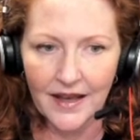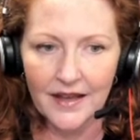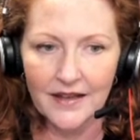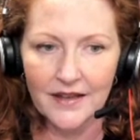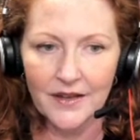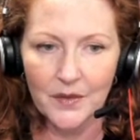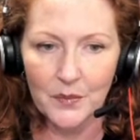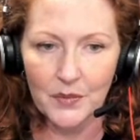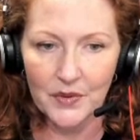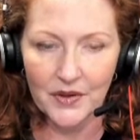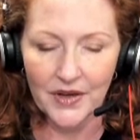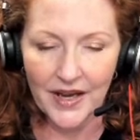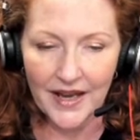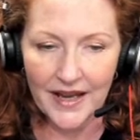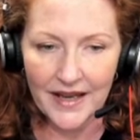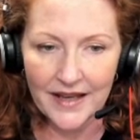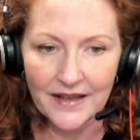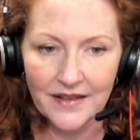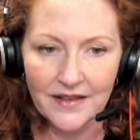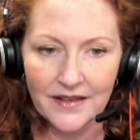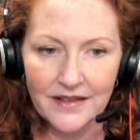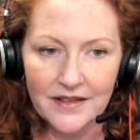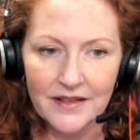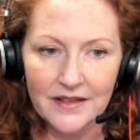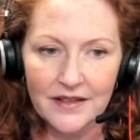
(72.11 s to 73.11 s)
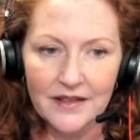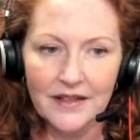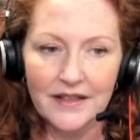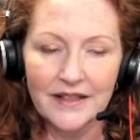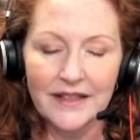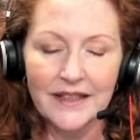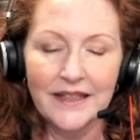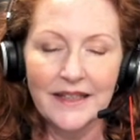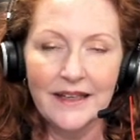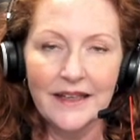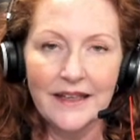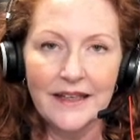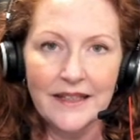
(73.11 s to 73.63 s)
Number 8,
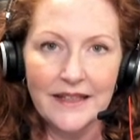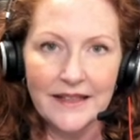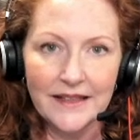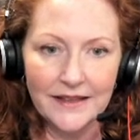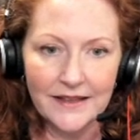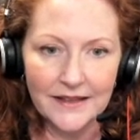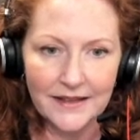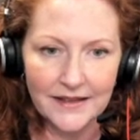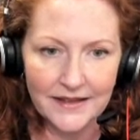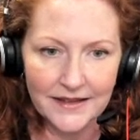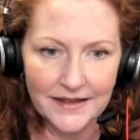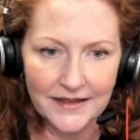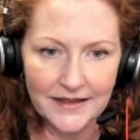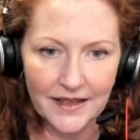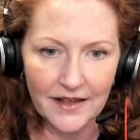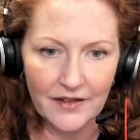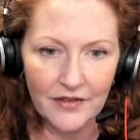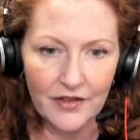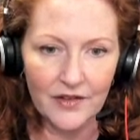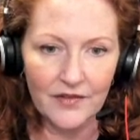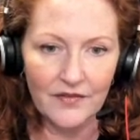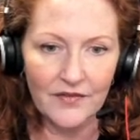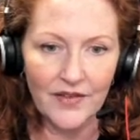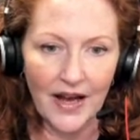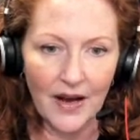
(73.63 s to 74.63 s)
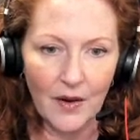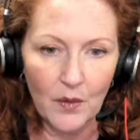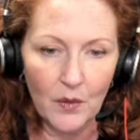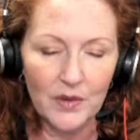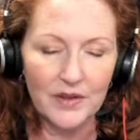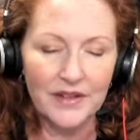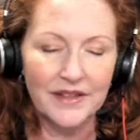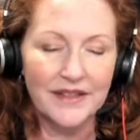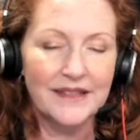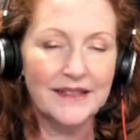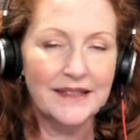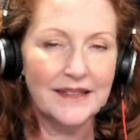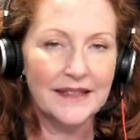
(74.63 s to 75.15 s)
keys. The
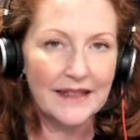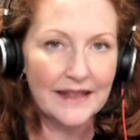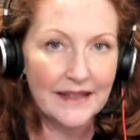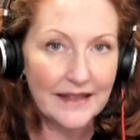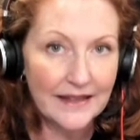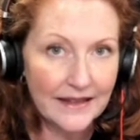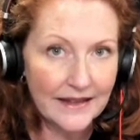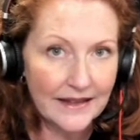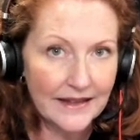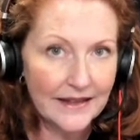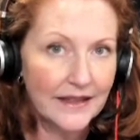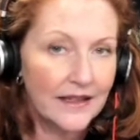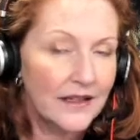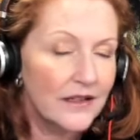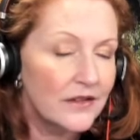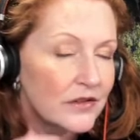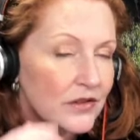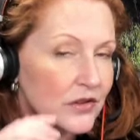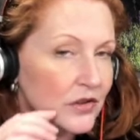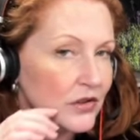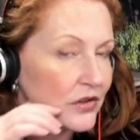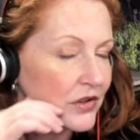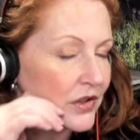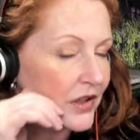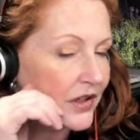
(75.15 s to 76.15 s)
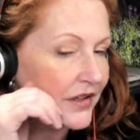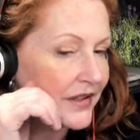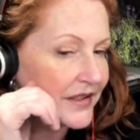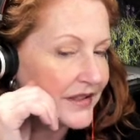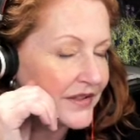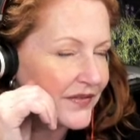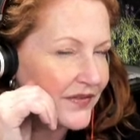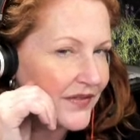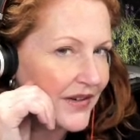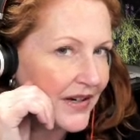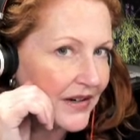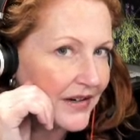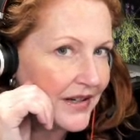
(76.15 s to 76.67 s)
vowel is E, so your tongue is
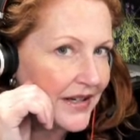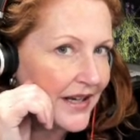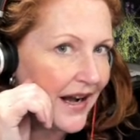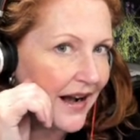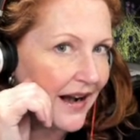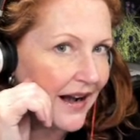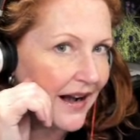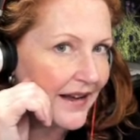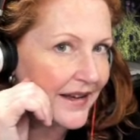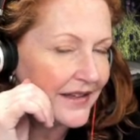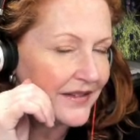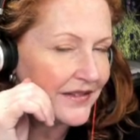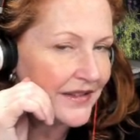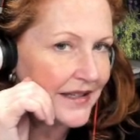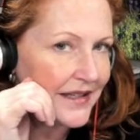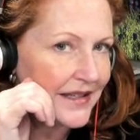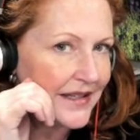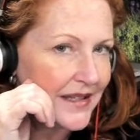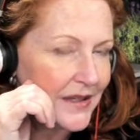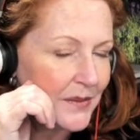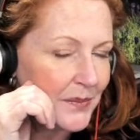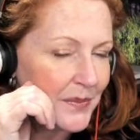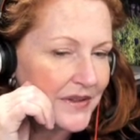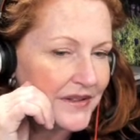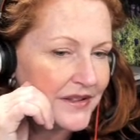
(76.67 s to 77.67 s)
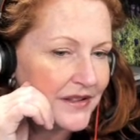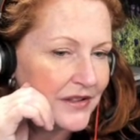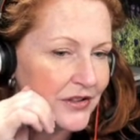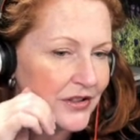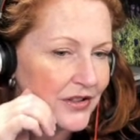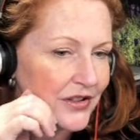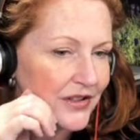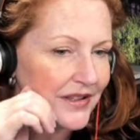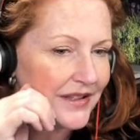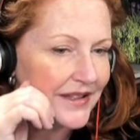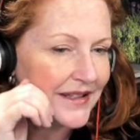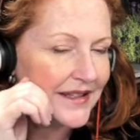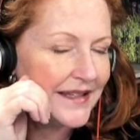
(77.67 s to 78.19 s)
very high in the E
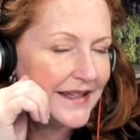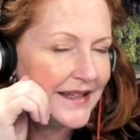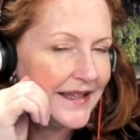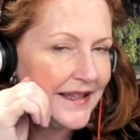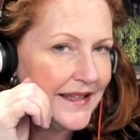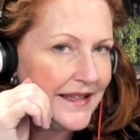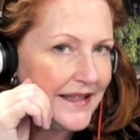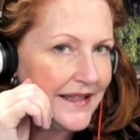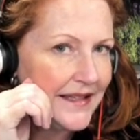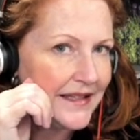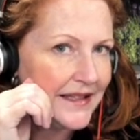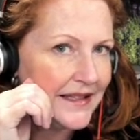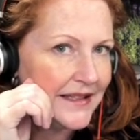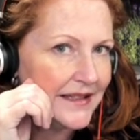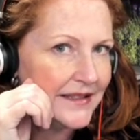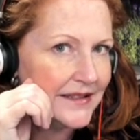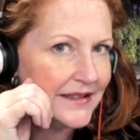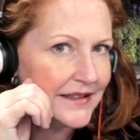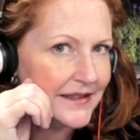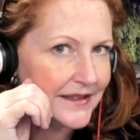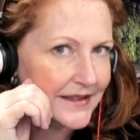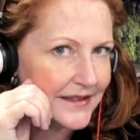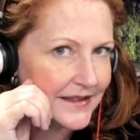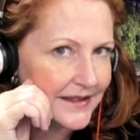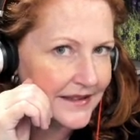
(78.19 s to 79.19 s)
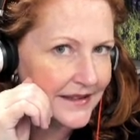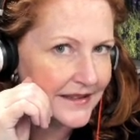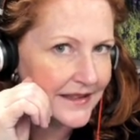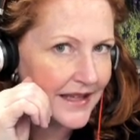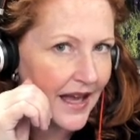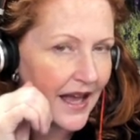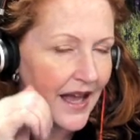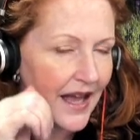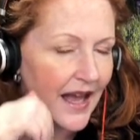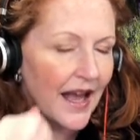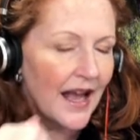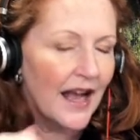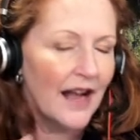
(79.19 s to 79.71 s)
position. Keys.
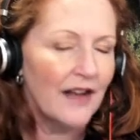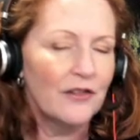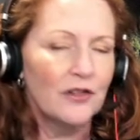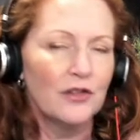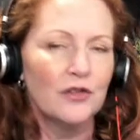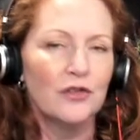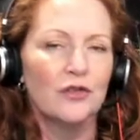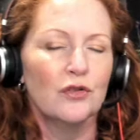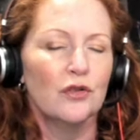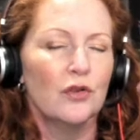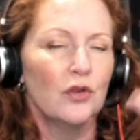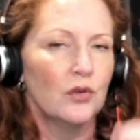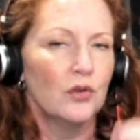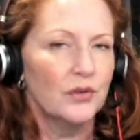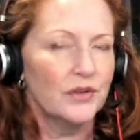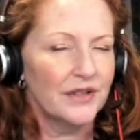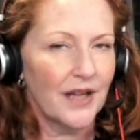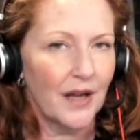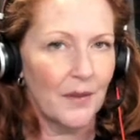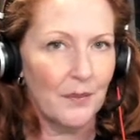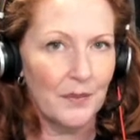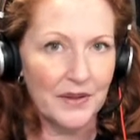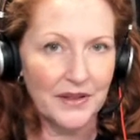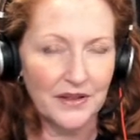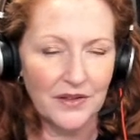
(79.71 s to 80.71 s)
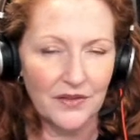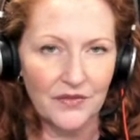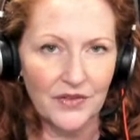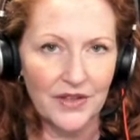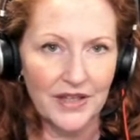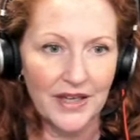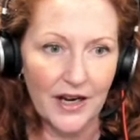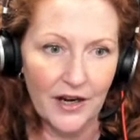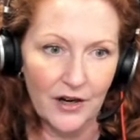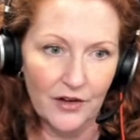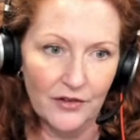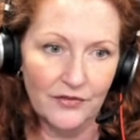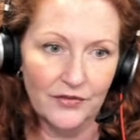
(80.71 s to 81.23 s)
And there's no stopping of
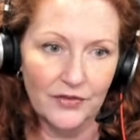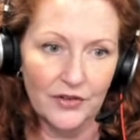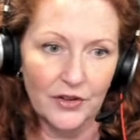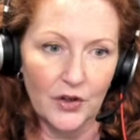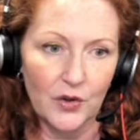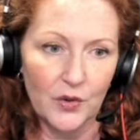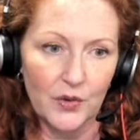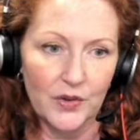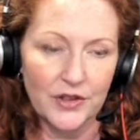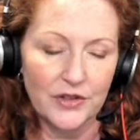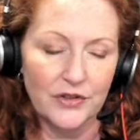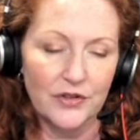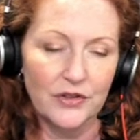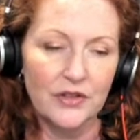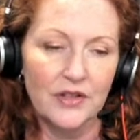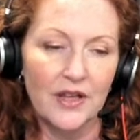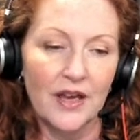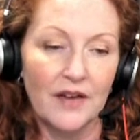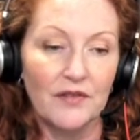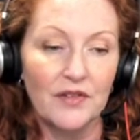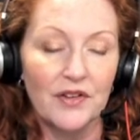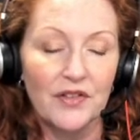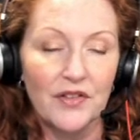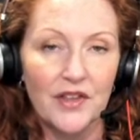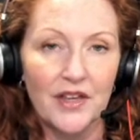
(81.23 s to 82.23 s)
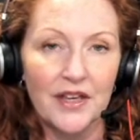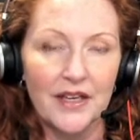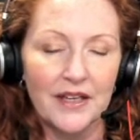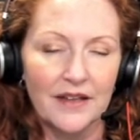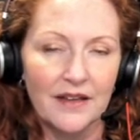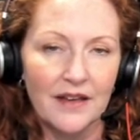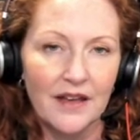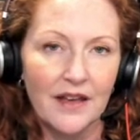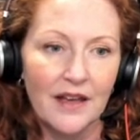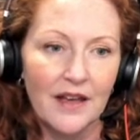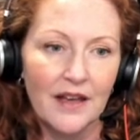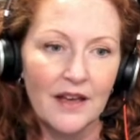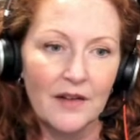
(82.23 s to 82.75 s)
the airflow because everything,
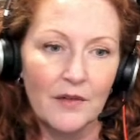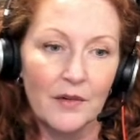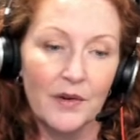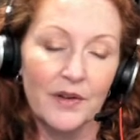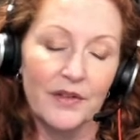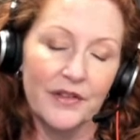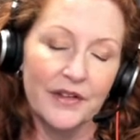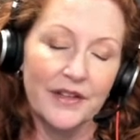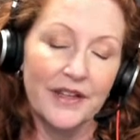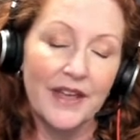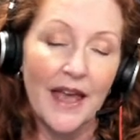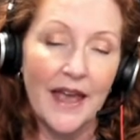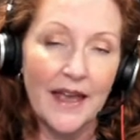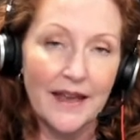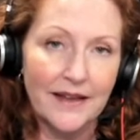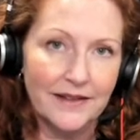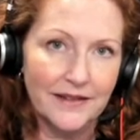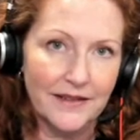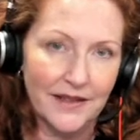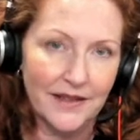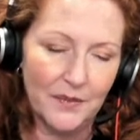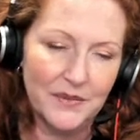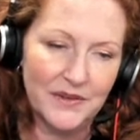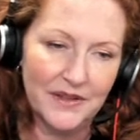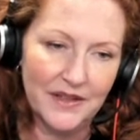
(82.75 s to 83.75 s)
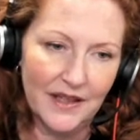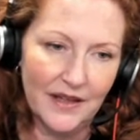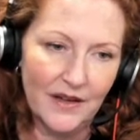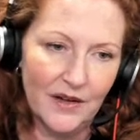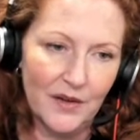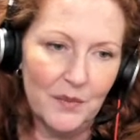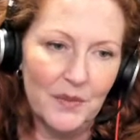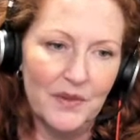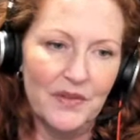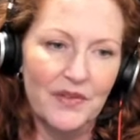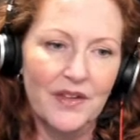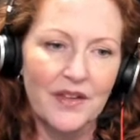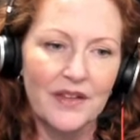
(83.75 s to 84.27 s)
well, the K stops the air,
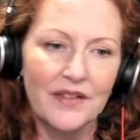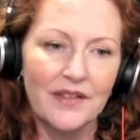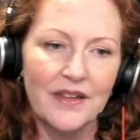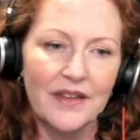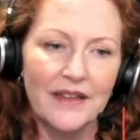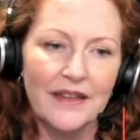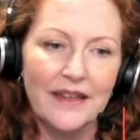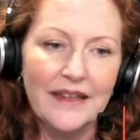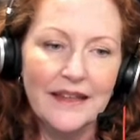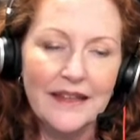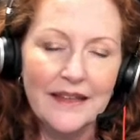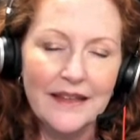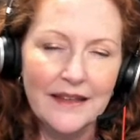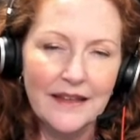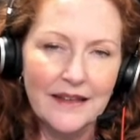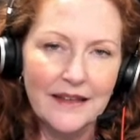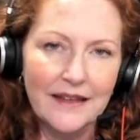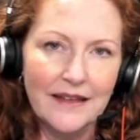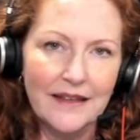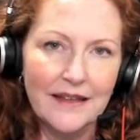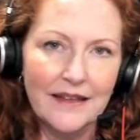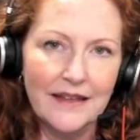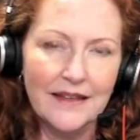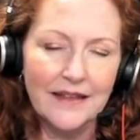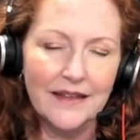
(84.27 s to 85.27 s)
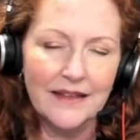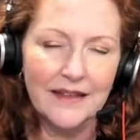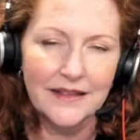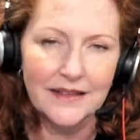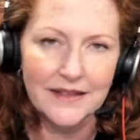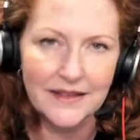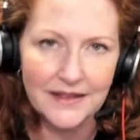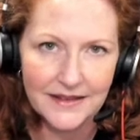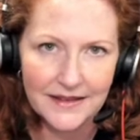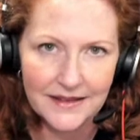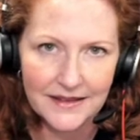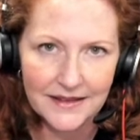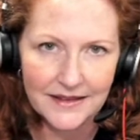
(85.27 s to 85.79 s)
but then the
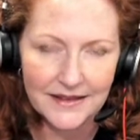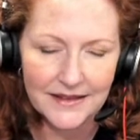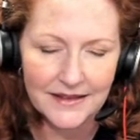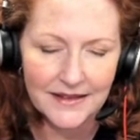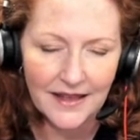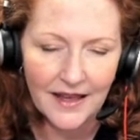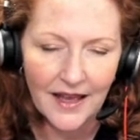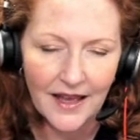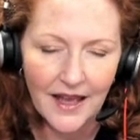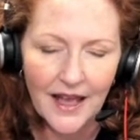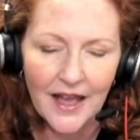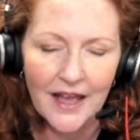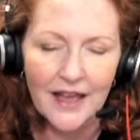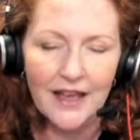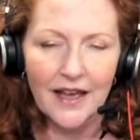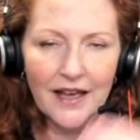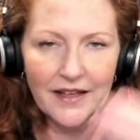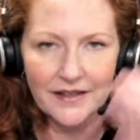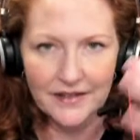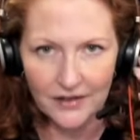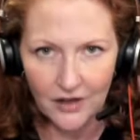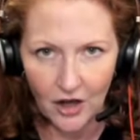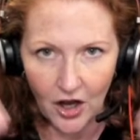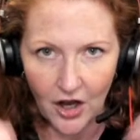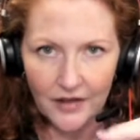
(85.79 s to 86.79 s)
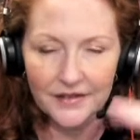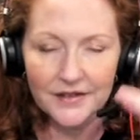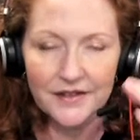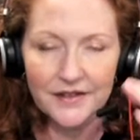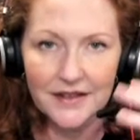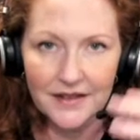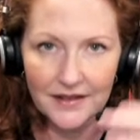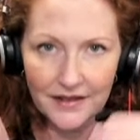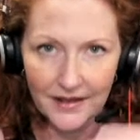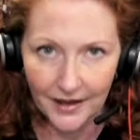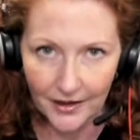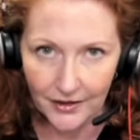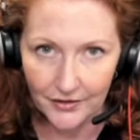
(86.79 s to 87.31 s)
E's has
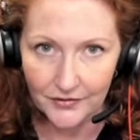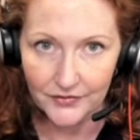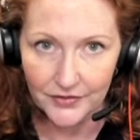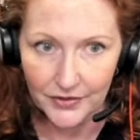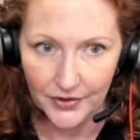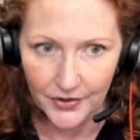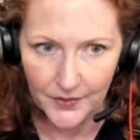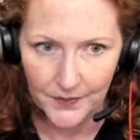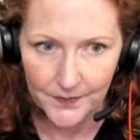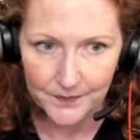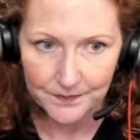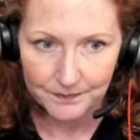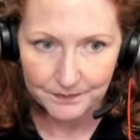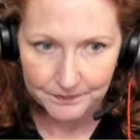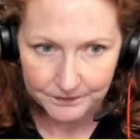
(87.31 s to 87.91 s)
constant airflow.